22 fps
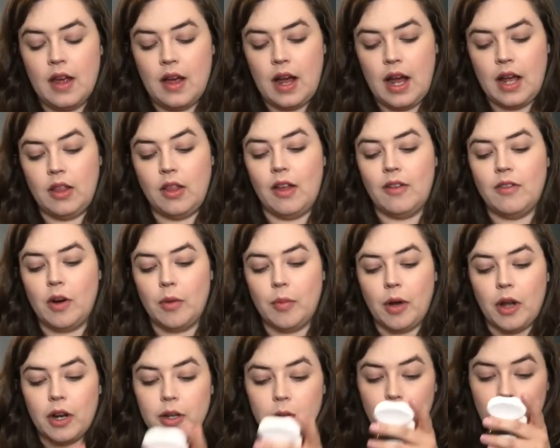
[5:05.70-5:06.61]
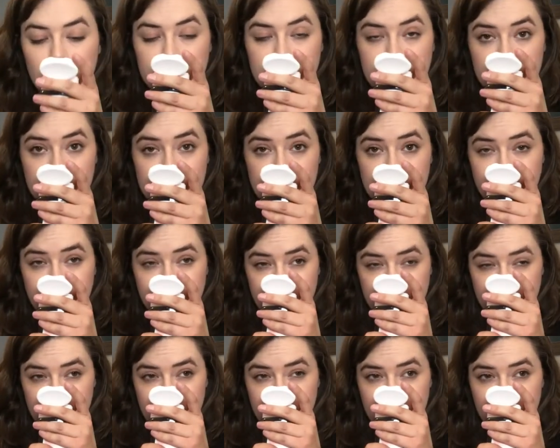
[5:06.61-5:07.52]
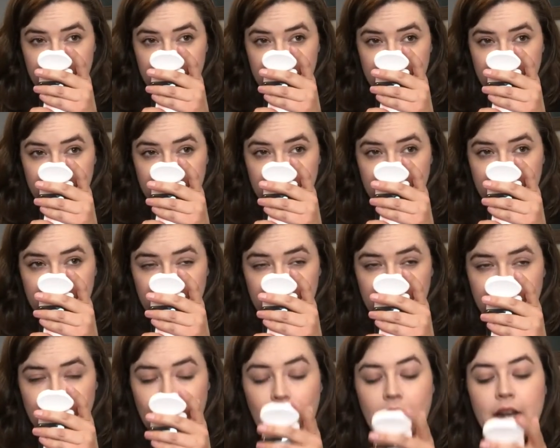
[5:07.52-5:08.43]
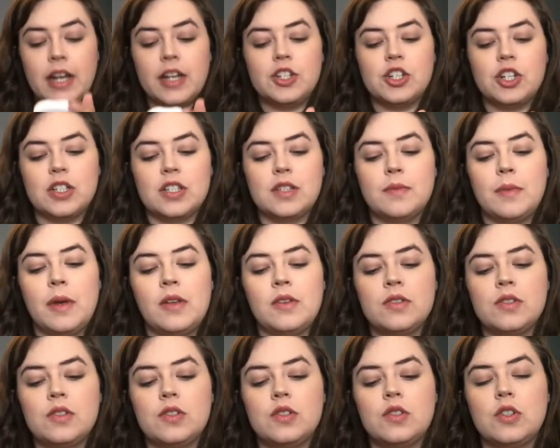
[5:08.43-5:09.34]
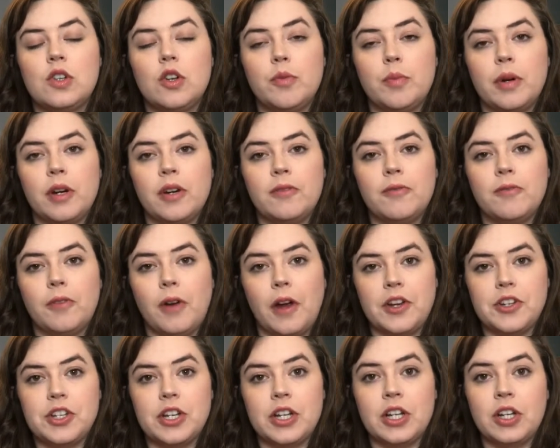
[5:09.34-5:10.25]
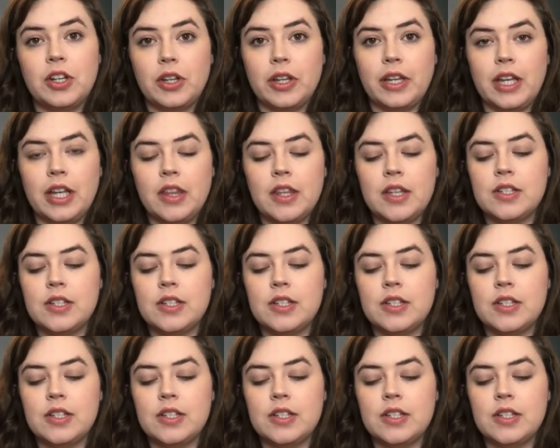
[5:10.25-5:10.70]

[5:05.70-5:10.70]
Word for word: I love our body washes. And it just smells super fresh and clean.